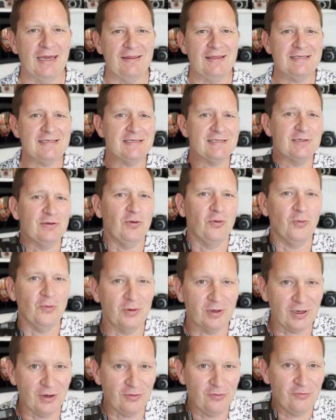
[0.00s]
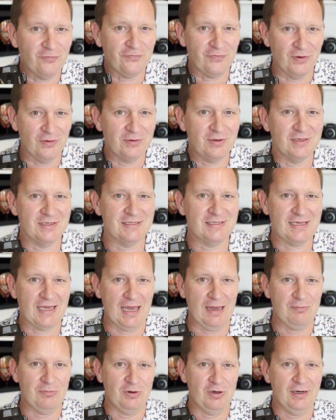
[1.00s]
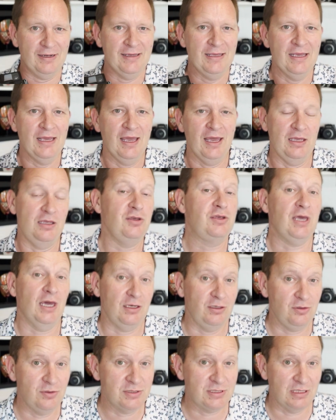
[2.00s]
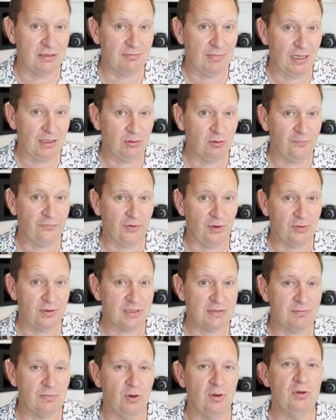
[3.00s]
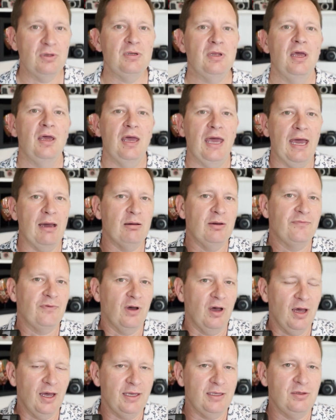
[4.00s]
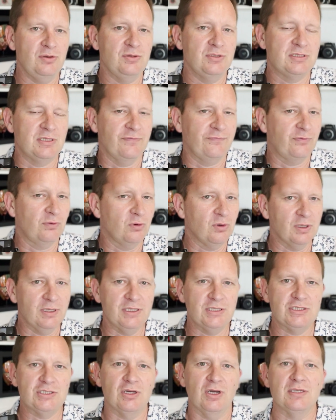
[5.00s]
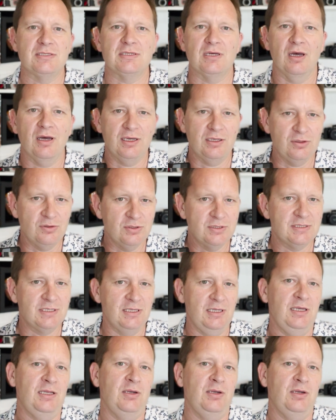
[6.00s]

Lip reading: this is an autofocus camera. You can use it in manual focus mode. However, I used it for all these shots, I used it in